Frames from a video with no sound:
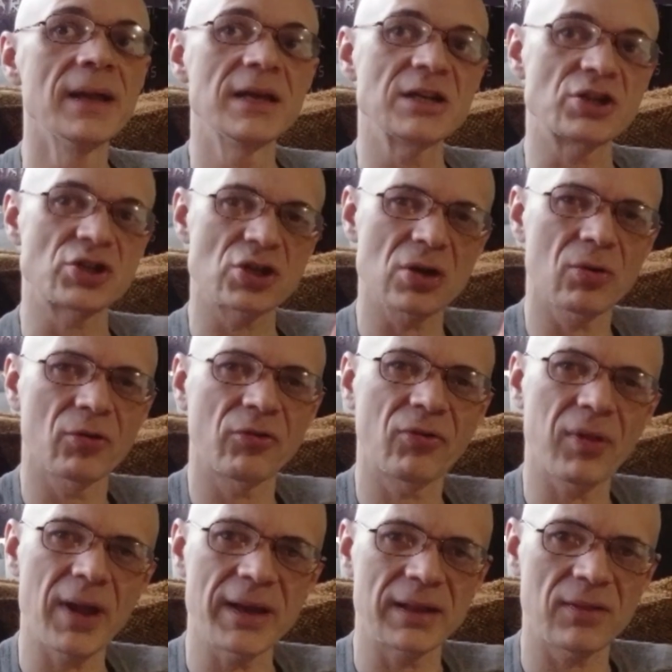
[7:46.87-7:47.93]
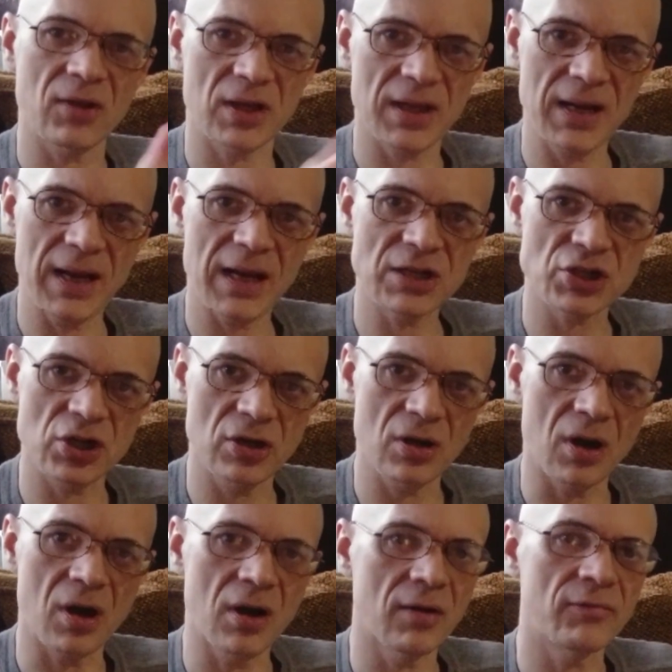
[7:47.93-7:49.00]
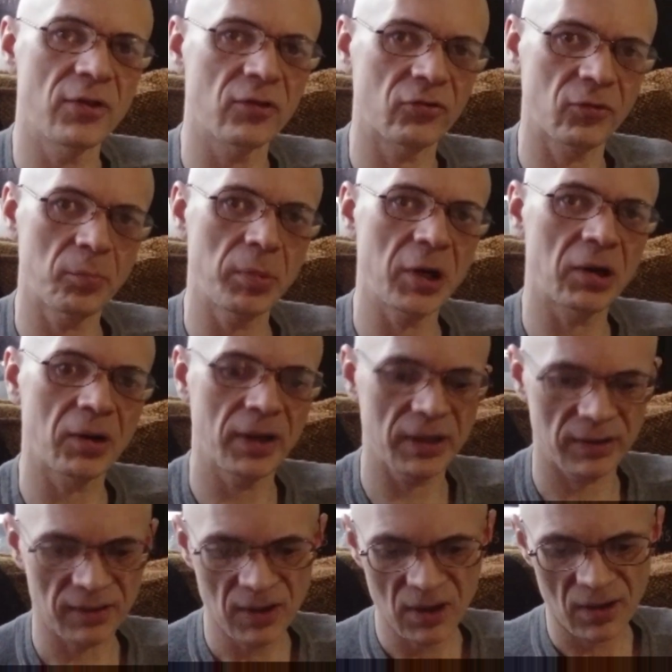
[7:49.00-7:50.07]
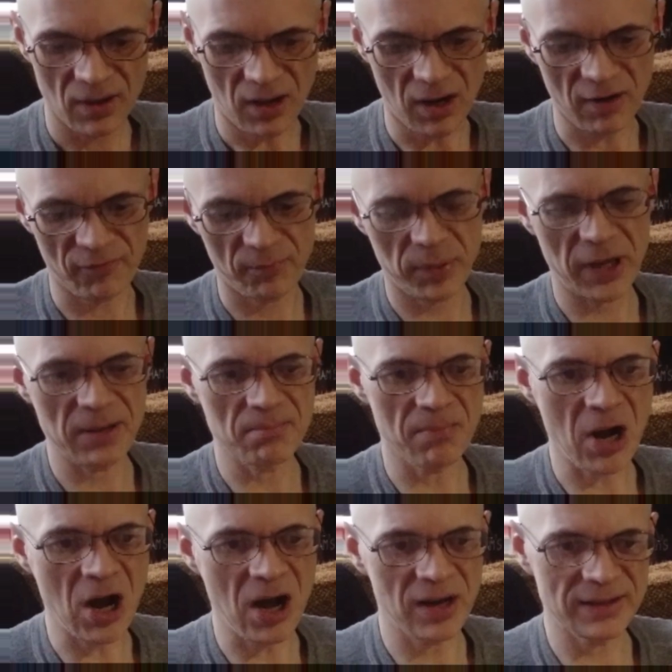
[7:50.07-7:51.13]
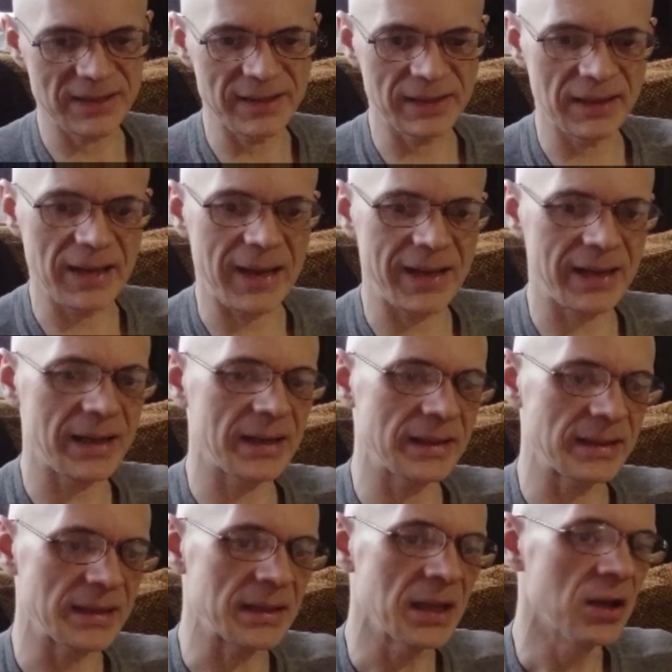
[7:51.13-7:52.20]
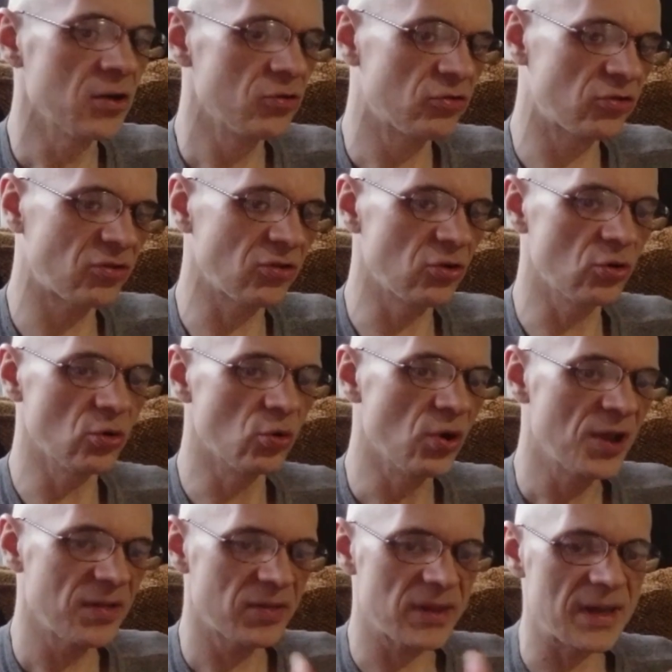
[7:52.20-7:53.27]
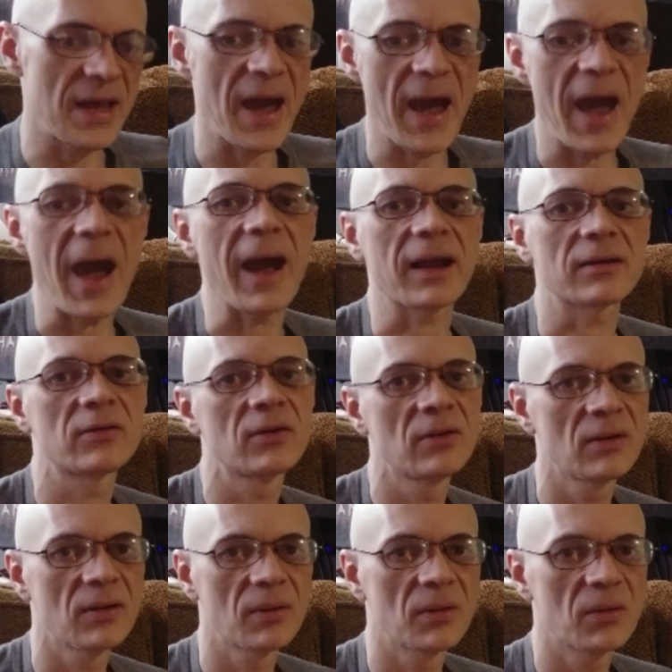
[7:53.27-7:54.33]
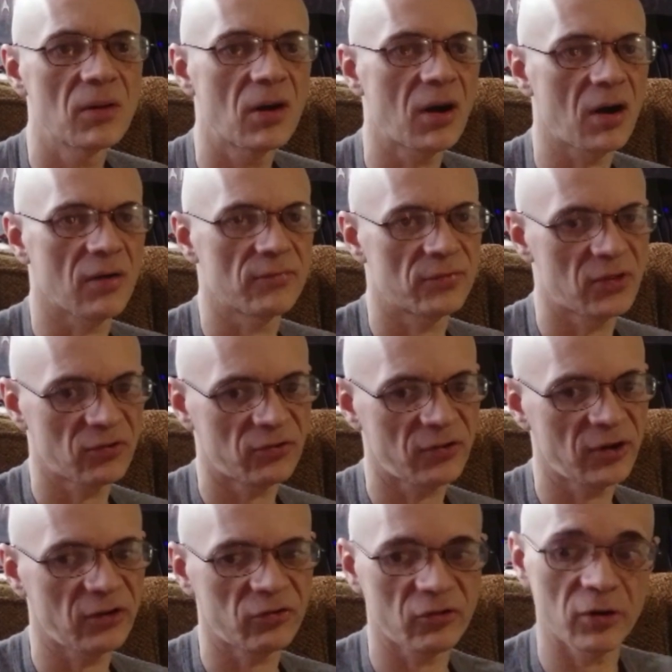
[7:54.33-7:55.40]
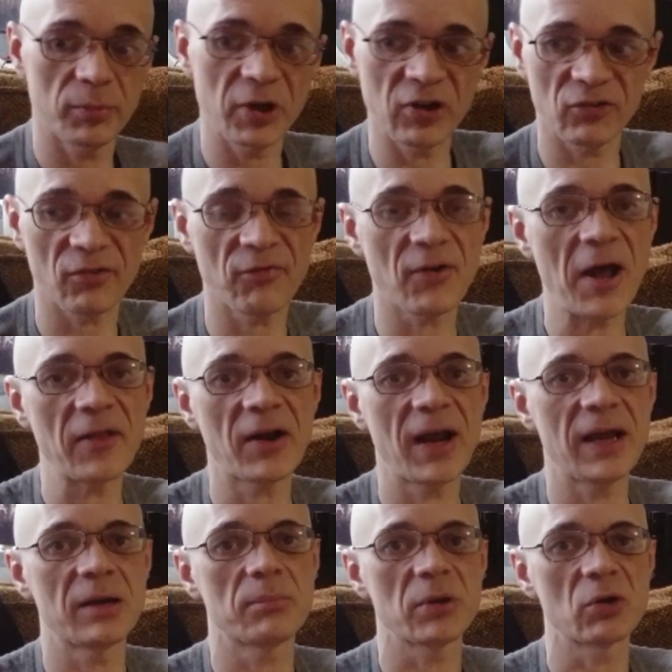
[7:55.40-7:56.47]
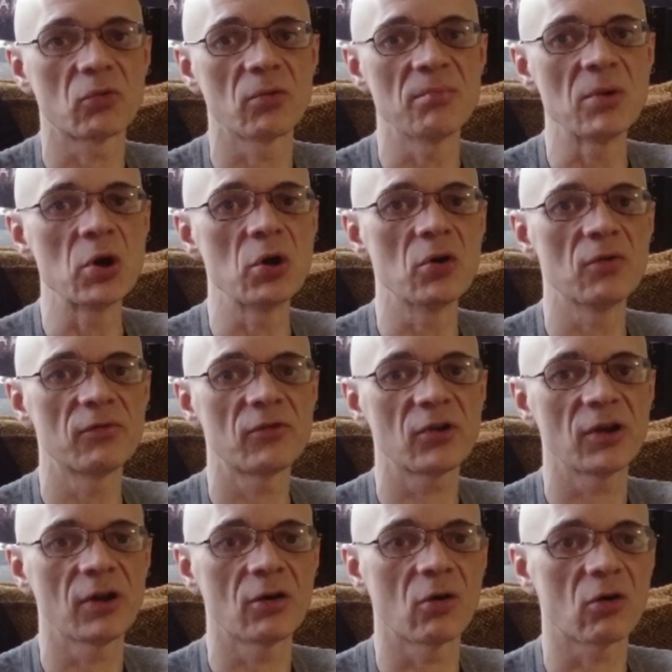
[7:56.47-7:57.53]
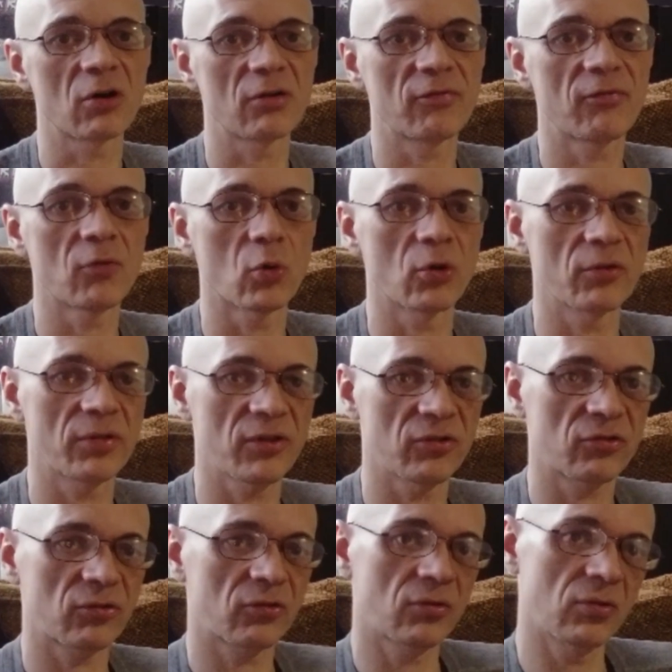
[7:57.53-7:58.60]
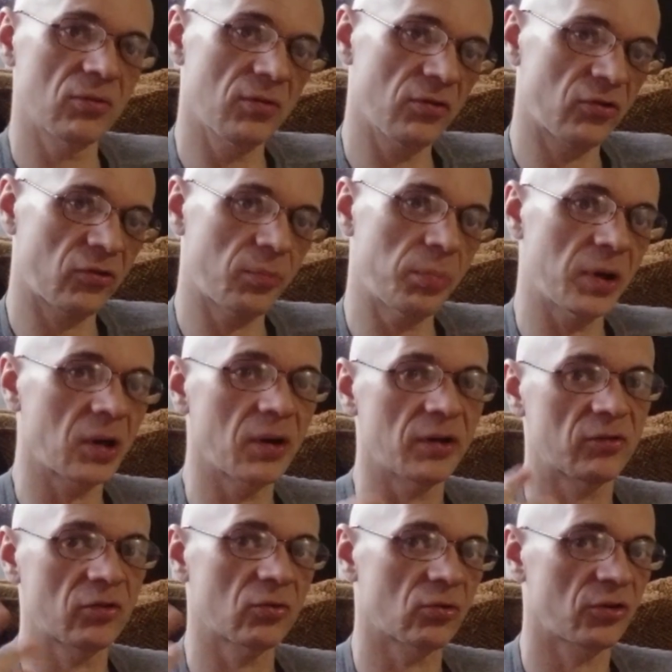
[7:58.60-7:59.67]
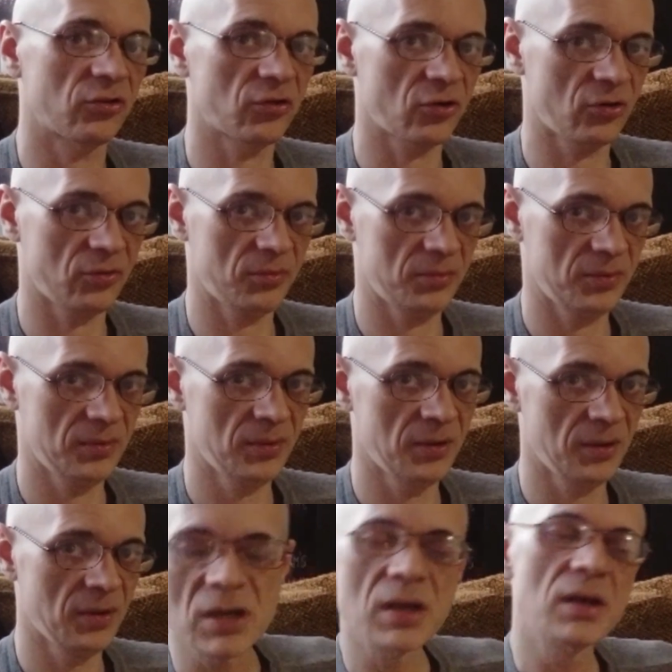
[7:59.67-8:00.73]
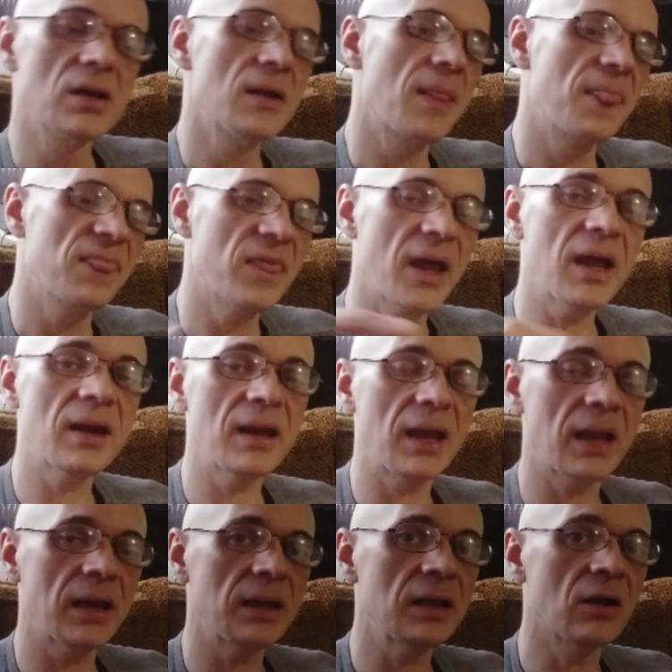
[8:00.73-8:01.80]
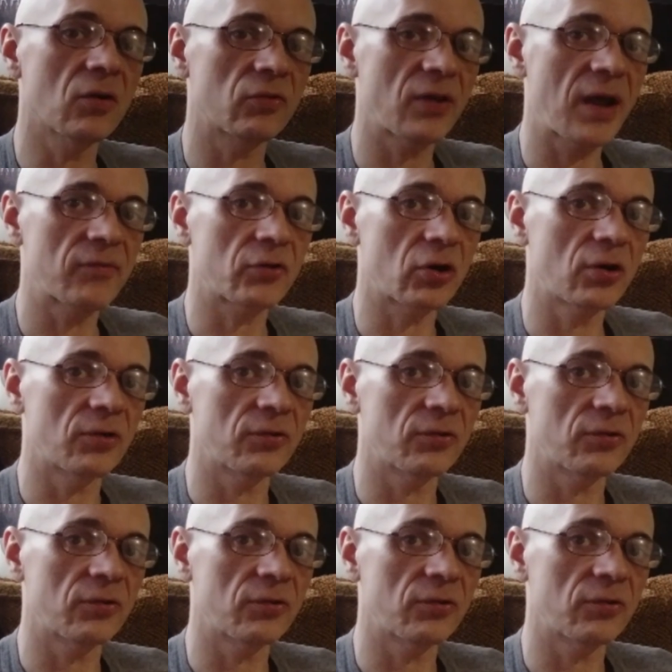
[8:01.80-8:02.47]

it shows like the connection of the spirit of Paimon in Annie to the act of the sinister, because the father had to be removed in order for this spirit to return. Then Annie goes after her